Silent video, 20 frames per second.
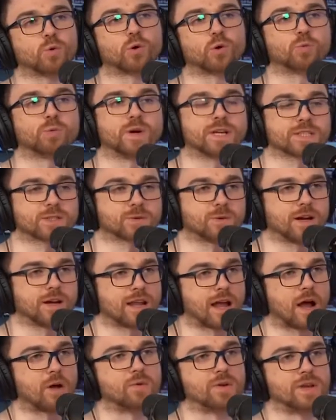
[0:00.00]
risk right
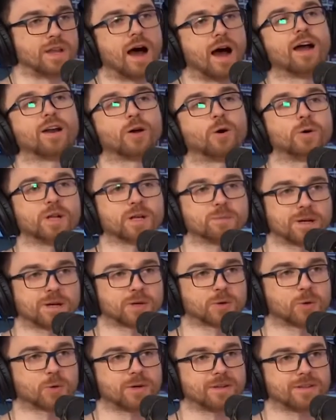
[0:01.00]
now not owning
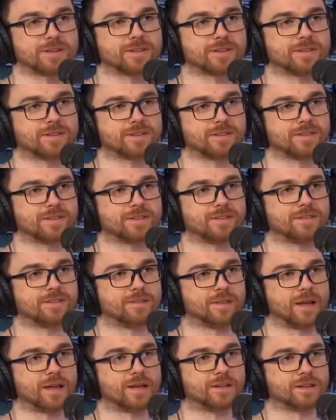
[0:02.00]
Bitcoin
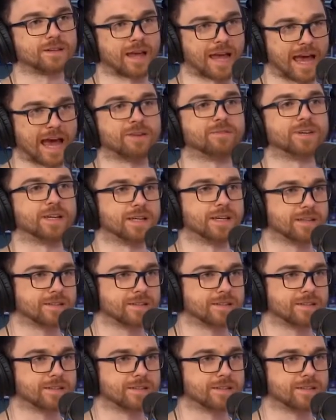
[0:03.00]
than having it.